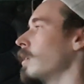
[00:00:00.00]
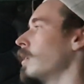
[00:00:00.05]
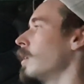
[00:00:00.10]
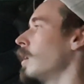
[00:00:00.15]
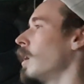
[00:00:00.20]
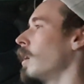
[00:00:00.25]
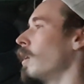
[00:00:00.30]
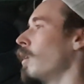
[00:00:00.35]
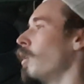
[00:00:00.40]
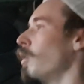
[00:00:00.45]

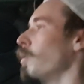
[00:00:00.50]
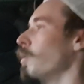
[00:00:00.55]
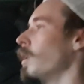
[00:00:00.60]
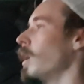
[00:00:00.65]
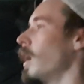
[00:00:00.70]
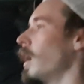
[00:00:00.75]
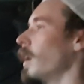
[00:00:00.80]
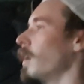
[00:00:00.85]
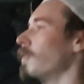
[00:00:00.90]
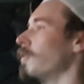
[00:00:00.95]
Not a whole
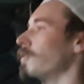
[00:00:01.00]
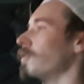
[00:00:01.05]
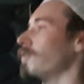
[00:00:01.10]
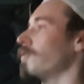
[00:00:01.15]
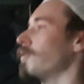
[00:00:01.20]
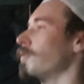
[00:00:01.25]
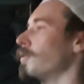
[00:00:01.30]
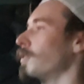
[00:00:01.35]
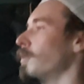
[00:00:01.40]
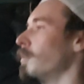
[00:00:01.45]
lot,
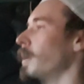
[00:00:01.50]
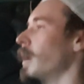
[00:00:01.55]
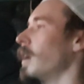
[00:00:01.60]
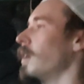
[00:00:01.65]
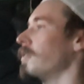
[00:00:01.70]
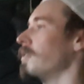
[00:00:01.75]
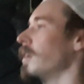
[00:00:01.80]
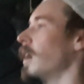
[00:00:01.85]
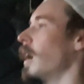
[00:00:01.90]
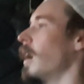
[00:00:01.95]
just a few
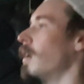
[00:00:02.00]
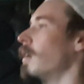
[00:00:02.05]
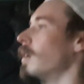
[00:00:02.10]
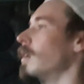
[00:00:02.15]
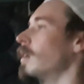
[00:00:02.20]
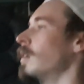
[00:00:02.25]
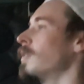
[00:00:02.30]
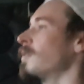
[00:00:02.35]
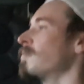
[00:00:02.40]
miles an hour,